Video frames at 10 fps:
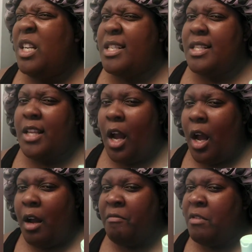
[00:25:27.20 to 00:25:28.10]

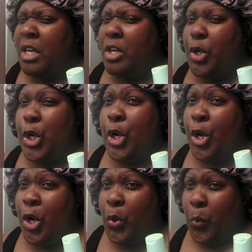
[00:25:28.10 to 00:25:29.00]
Soft?
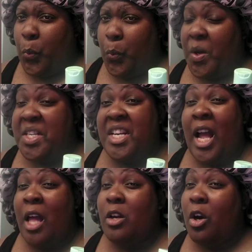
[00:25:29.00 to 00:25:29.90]
No.
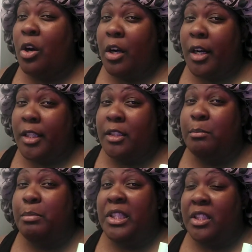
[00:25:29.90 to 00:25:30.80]
Not
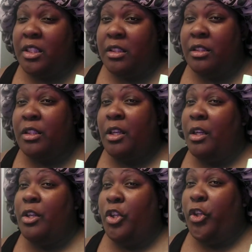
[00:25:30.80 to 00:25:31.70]
hard, but
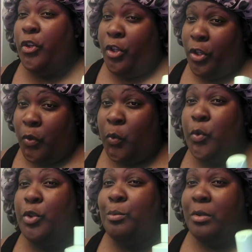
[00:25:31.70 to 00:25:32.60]

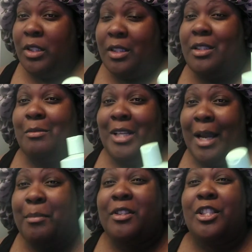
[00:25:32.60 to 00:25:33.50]
you put some
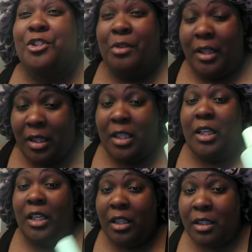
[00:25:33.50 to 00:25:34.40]
type of
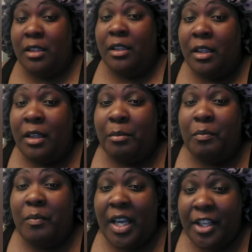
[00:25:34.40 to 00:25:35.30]
strengthening
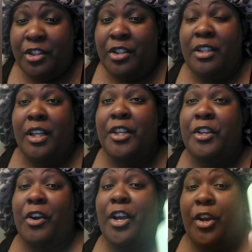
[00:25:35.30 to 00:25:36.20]
agent in
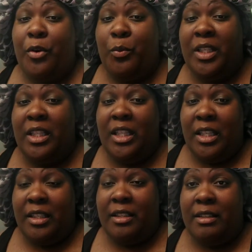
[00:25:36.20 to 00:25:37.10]
your hair with
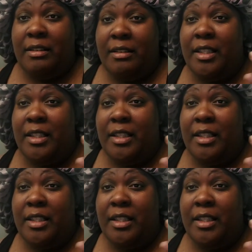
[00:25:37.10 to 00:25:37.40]
this.